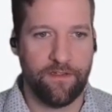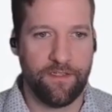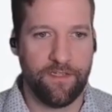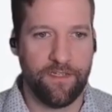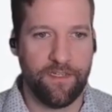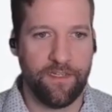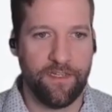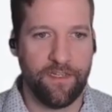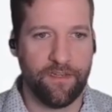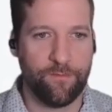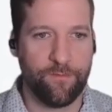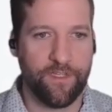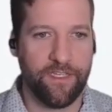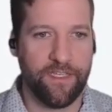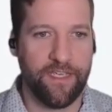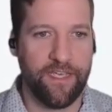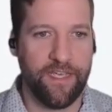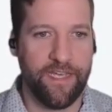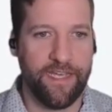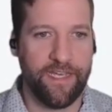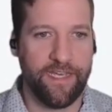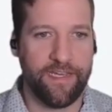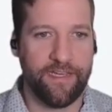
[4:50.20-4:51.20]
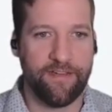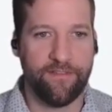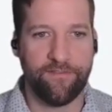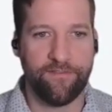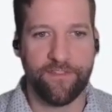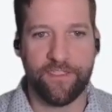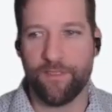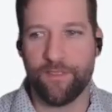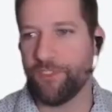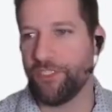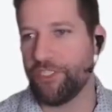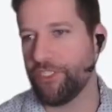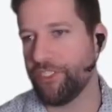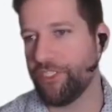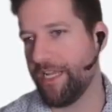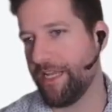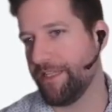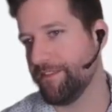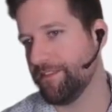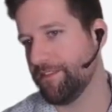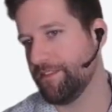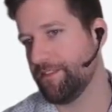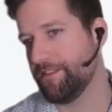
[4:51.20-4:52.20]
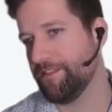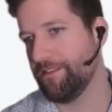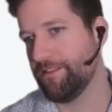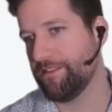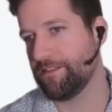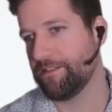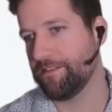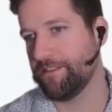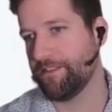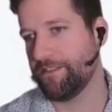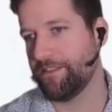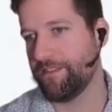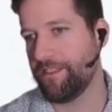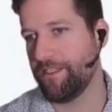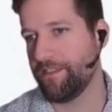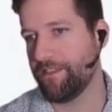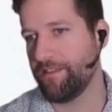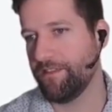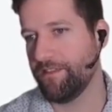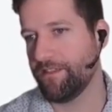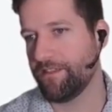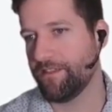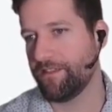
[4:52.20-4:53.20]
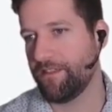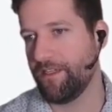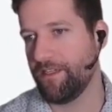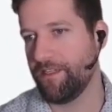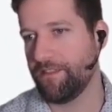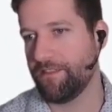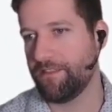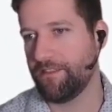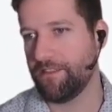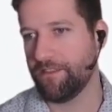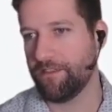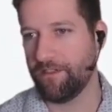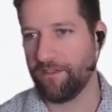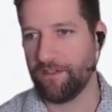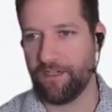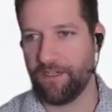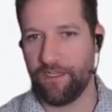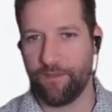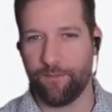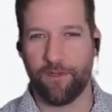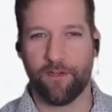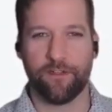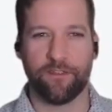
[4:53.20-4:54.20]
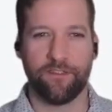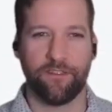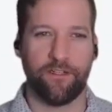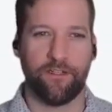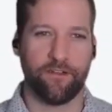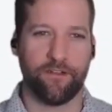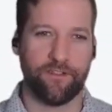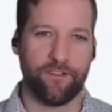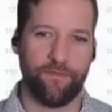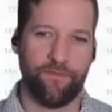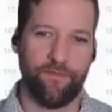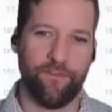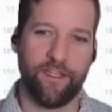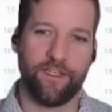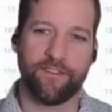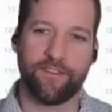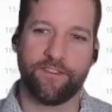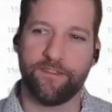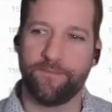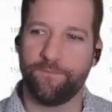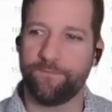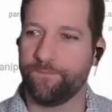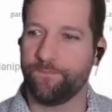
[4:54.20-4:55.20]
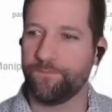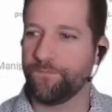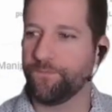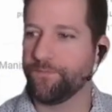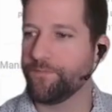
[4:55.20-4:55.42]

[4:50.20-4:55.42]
And we have image analysis. So let's take a look at the ACR MR large phantom.